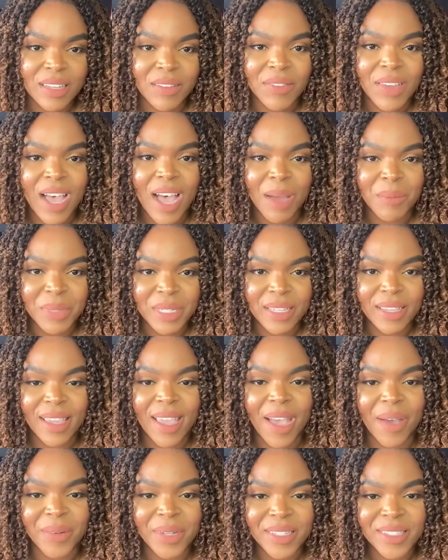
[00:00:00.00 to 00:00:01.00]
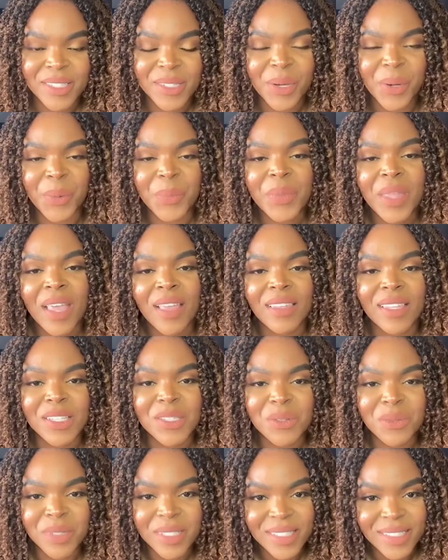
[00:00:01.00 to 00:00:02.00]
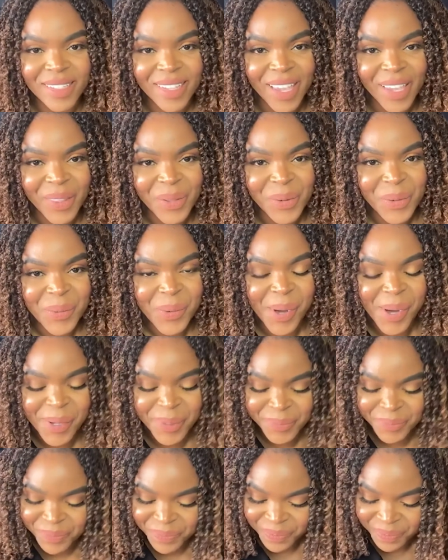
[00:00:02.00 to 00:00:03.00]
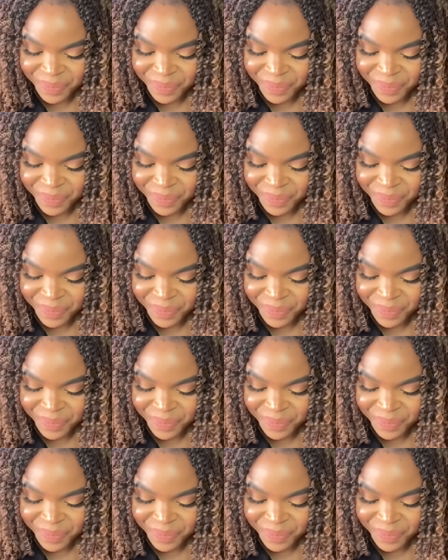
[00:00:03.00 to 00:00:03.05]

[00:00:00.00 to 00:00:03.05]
of Compton counted. So let's do this together, you all.